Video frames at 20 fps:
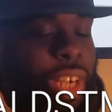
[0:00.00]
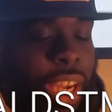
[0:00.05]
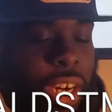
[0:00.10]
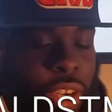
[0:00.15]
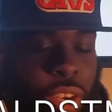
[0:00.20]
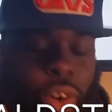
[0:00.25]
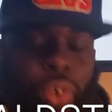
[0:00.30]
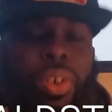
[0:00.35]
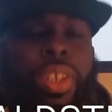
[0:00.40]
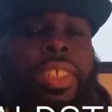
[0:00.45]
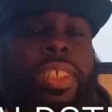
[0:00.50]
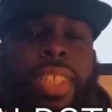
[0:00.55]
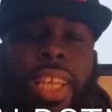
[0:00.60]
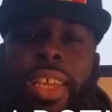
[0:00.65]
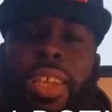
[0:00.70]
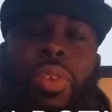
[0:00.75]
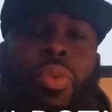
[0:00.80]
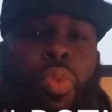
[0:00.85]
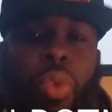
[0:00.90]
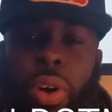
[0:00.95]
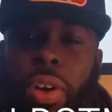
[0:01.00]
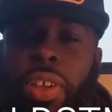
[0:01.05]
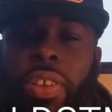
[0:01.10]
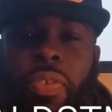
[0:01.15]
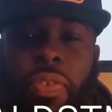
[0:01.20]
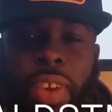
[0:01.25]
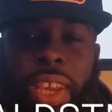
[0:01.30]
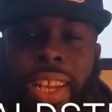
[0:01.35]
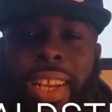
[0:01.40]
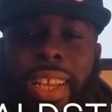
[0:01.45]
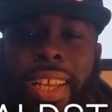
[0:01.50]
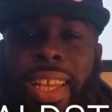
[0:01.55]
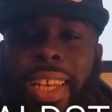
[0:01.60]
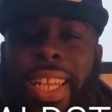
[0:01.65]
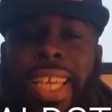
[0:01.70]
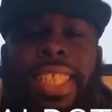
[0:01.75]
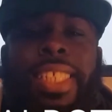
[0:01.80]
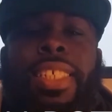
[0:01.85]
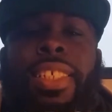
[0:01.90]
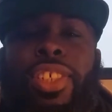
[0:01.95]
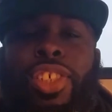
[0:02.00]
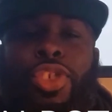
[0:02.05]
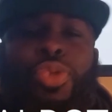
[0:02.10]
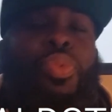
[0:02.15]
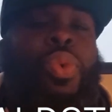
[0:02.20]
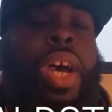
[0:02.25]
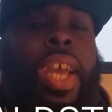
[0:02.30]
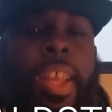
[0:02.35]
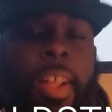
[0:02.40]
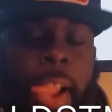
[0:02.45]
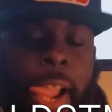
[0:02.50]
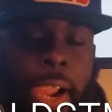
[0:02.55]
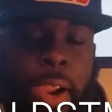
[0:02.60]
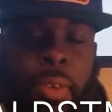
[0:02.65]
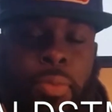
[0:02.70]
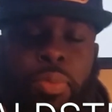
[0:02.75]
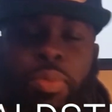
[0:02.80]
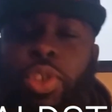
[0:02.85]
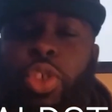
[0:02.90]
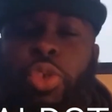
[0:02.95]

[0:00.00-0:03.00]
not a Golden State Warriors fan unless you're Sway from